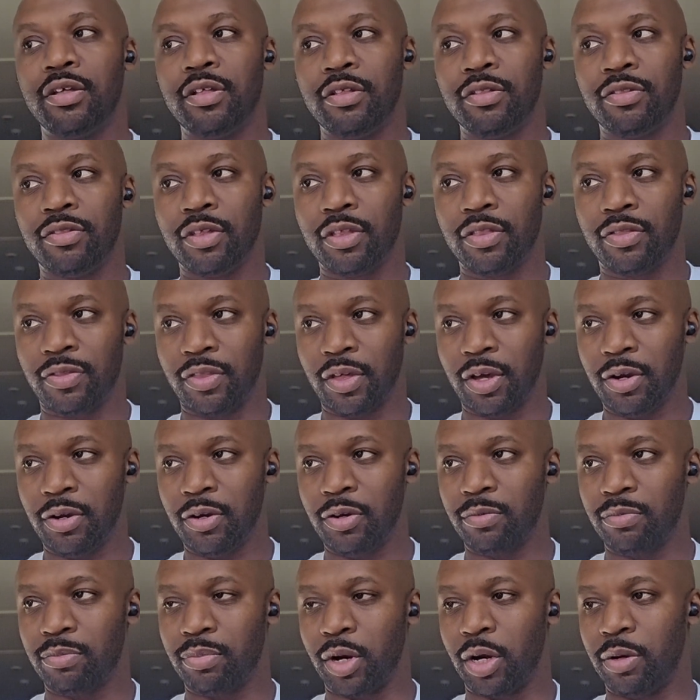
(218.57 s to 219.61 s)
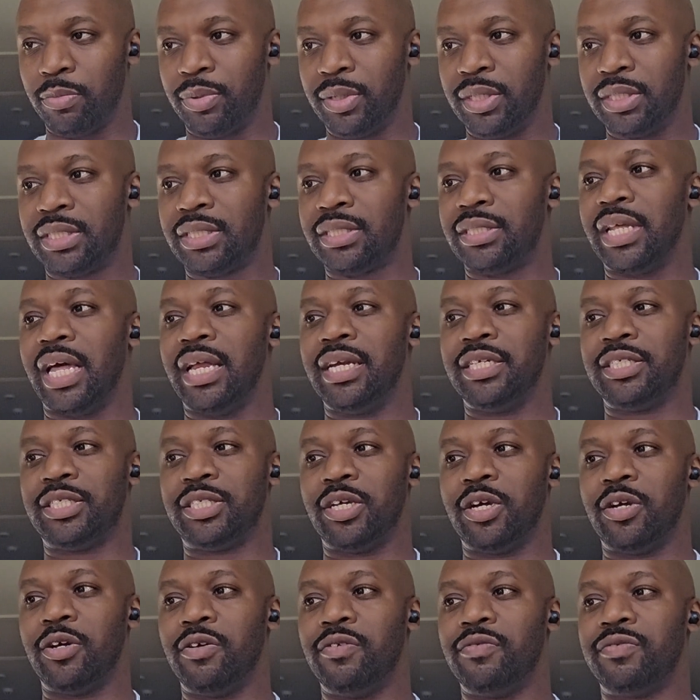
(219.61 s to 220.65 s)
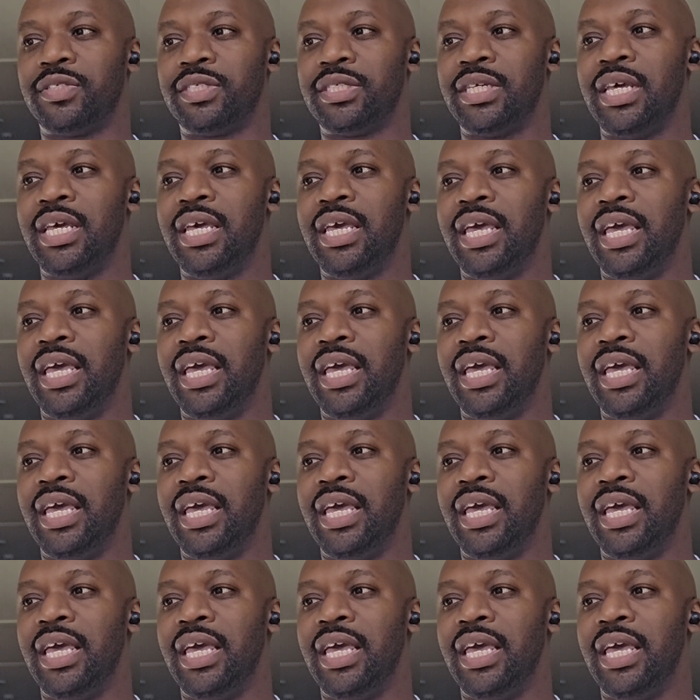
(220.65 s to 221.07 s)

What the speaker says: The third purpose that it serves